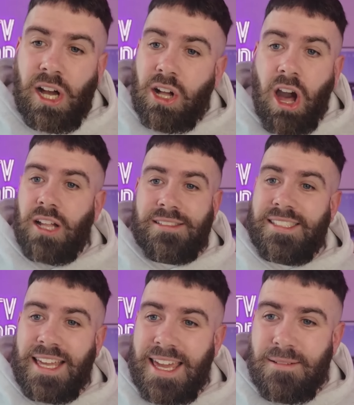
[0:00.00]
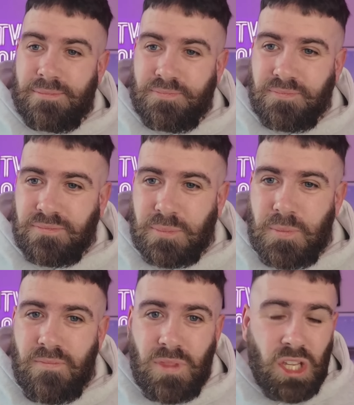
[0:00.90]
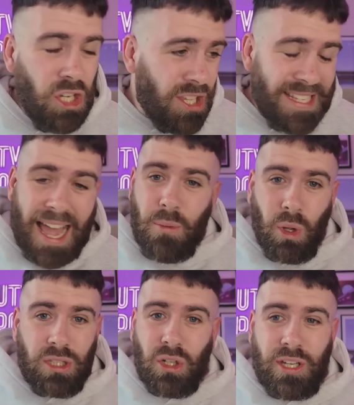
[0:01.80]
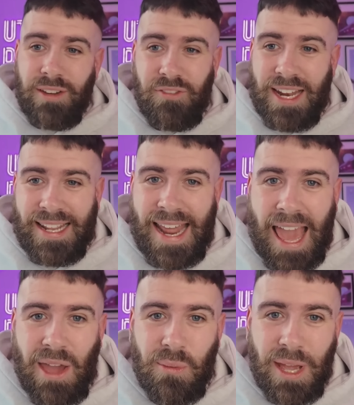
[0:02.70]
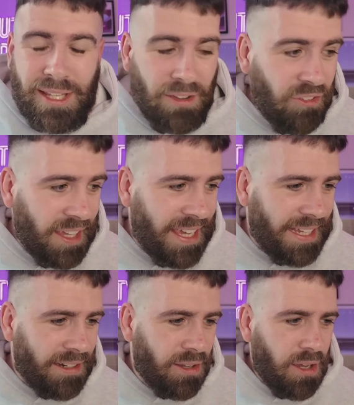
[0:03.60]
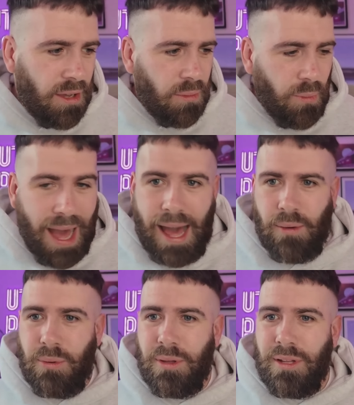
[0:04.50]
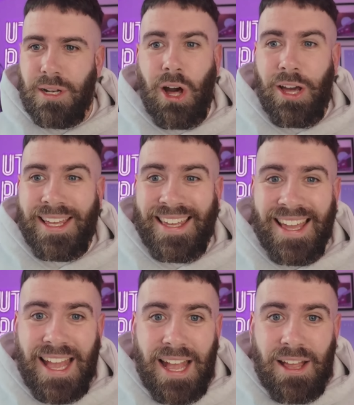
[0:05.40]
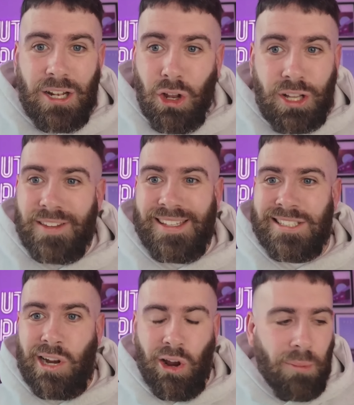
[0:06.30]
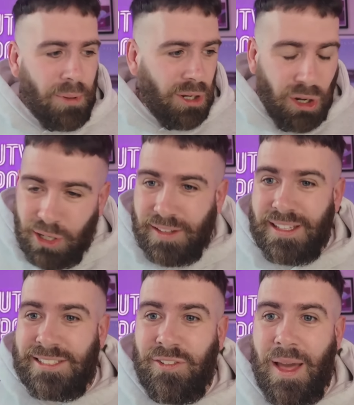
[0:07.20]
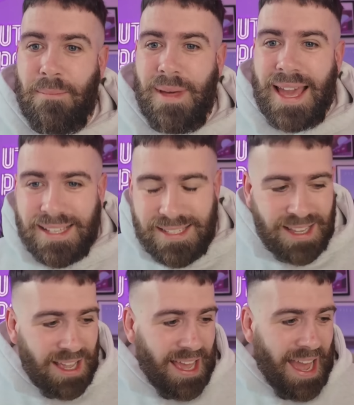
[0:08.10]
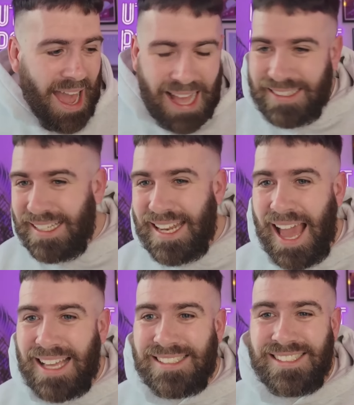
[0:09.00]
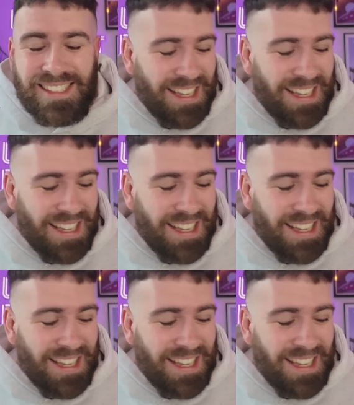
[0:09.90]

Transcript: can't see it. You take one look at Villa now and you're thinking, wow, like, look at this club. Look at this fan base. Adidas,